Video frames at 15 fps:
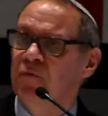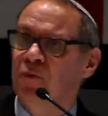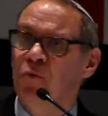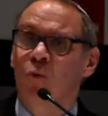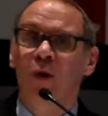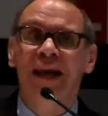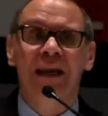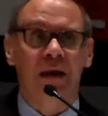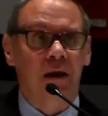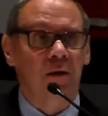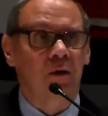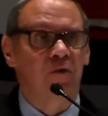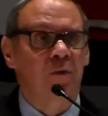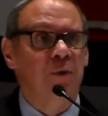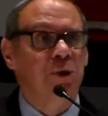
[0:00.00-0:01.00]
for
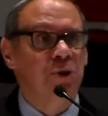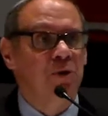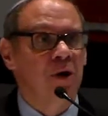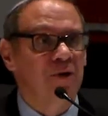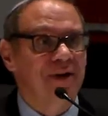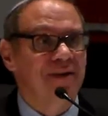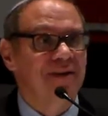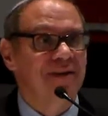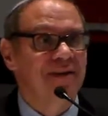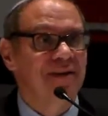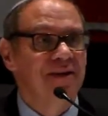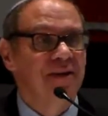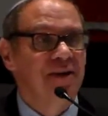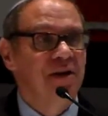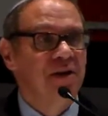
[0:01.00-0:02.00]
weaning, for maturing.
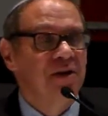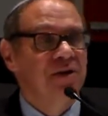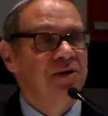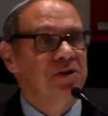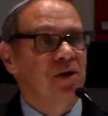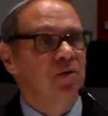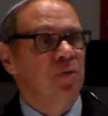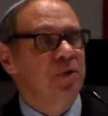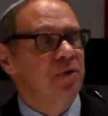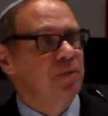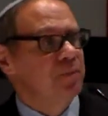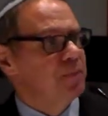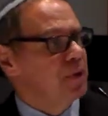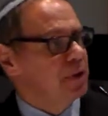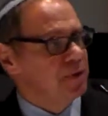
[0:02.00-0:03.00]
So,
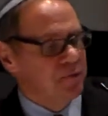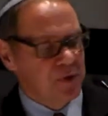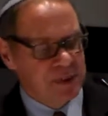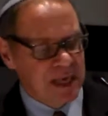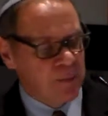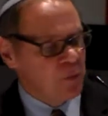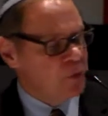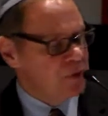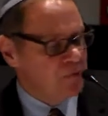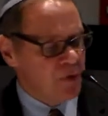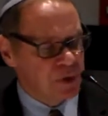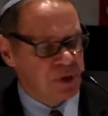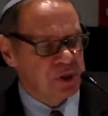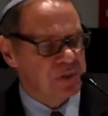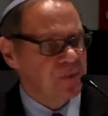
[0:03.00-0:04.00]
for example, when the
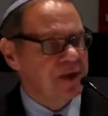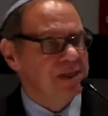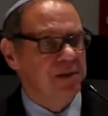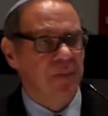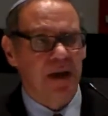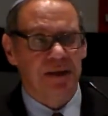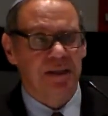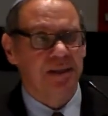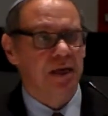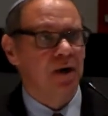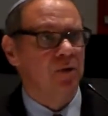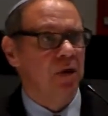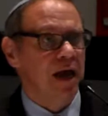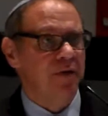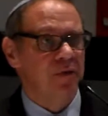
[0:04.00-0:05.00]
verse speaks about
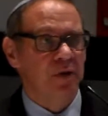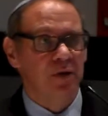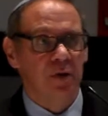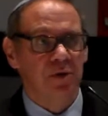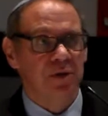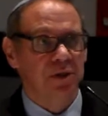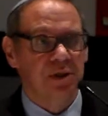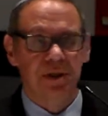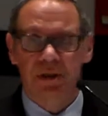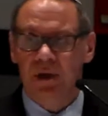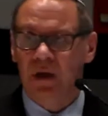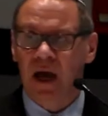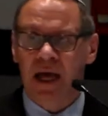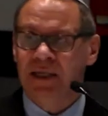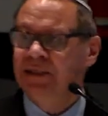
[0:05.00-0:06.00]
Sarah having nursed
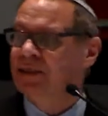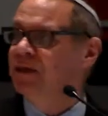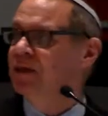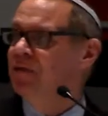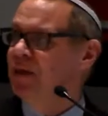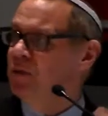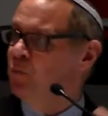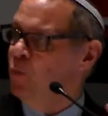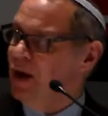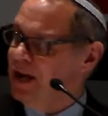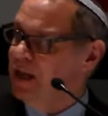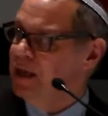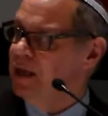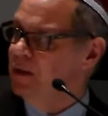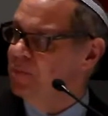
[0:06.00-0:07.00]
Isaac and then
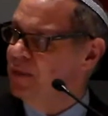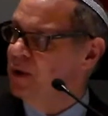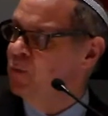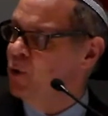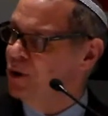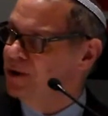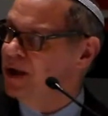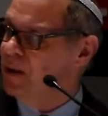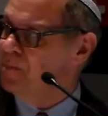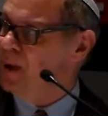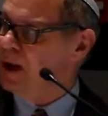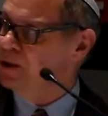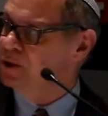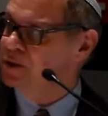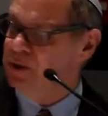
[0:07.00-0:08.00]
weaning him, that word
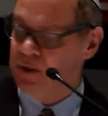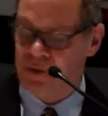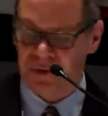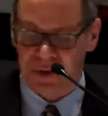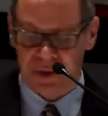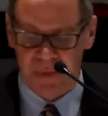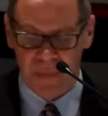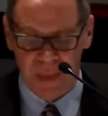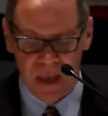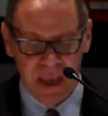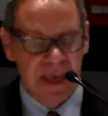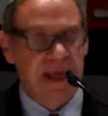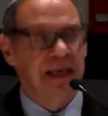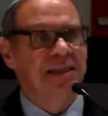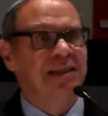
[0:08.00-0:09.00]
gamal is used.
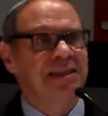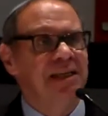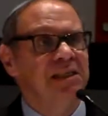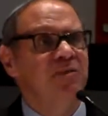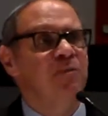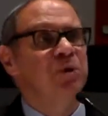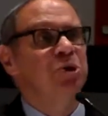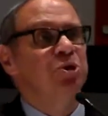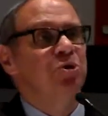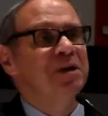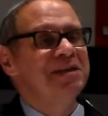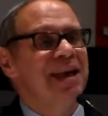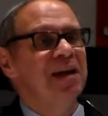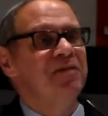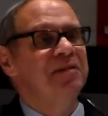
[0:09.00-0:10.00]
It's a sense of
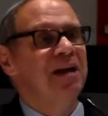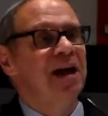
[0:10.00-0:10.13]
maturity. Now